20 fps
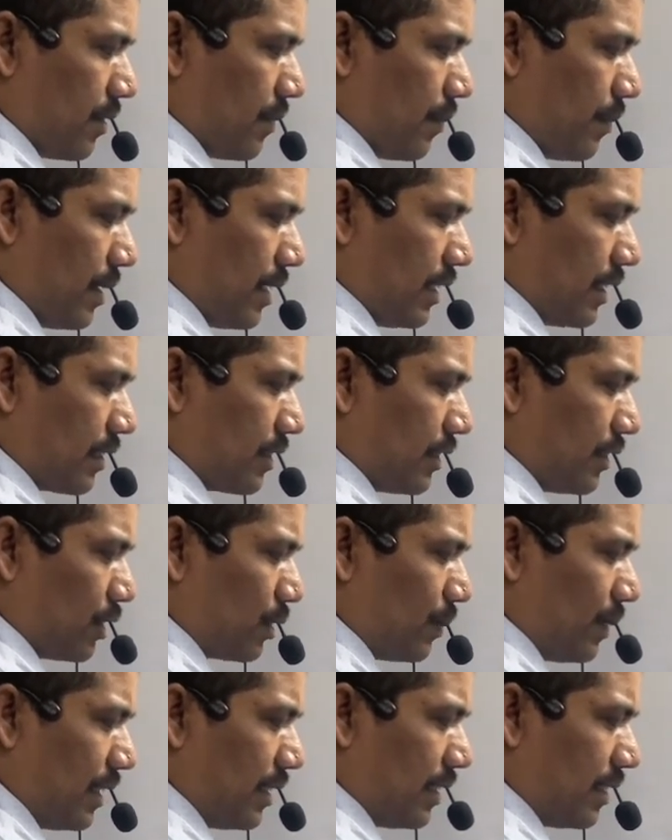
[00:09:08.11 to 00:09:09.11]
Minus into
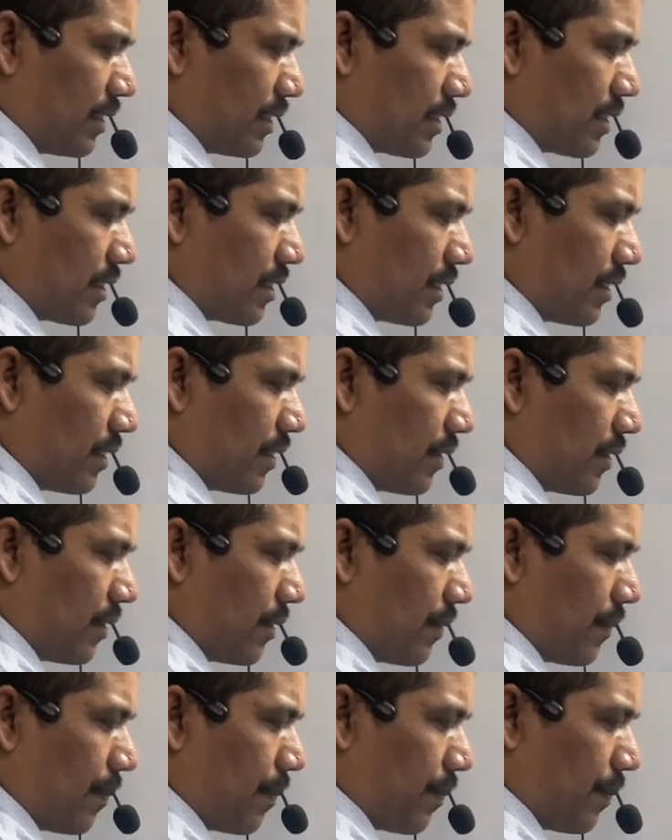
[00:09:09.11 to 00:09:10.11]
minus,
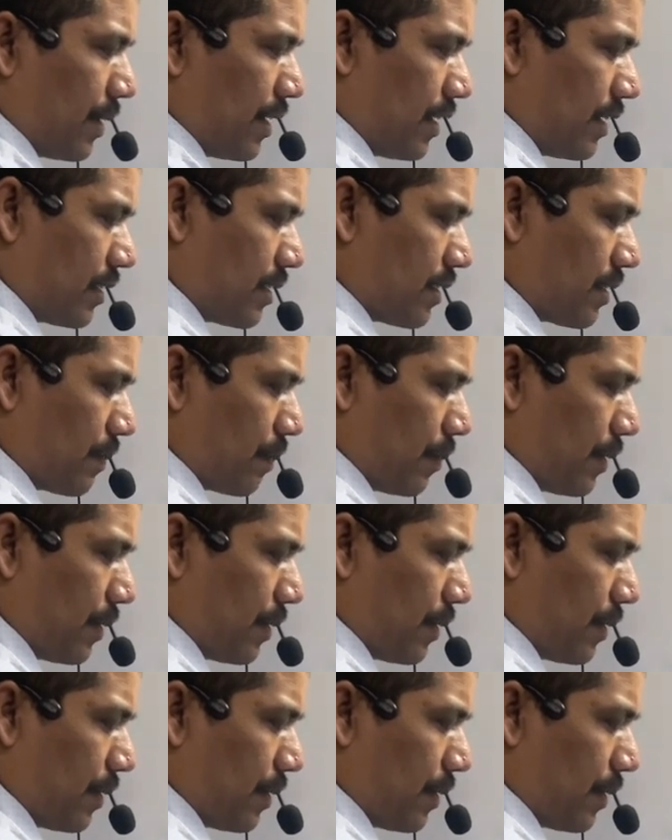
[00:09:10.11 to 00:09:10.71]
plus.